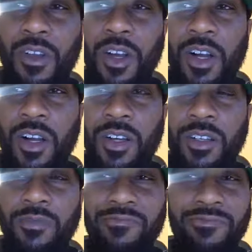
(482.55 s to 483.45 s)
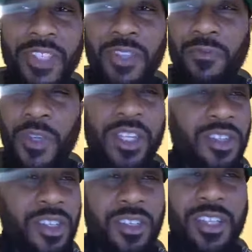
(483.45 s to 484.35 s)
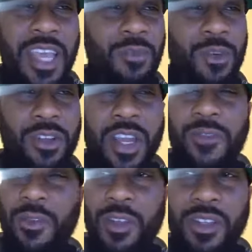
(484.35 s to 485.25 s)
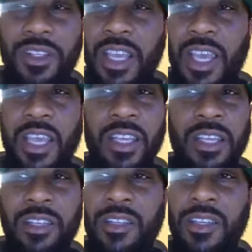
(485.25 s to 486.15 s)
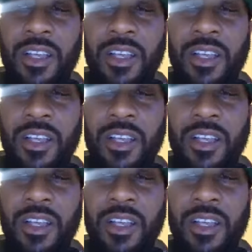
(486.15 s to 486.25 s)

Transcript: uh, inventions that were never entertained,